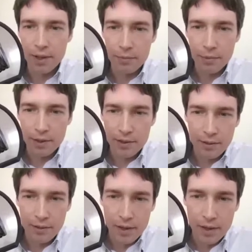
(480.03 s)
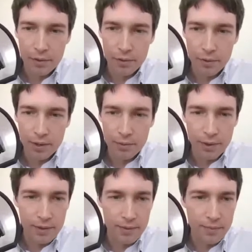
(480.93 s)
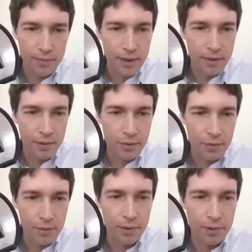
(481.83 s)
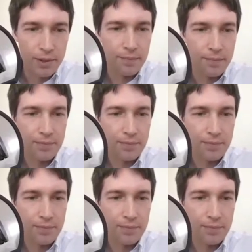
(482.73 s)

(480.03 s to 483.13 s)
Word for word: height one, new height one, new height one.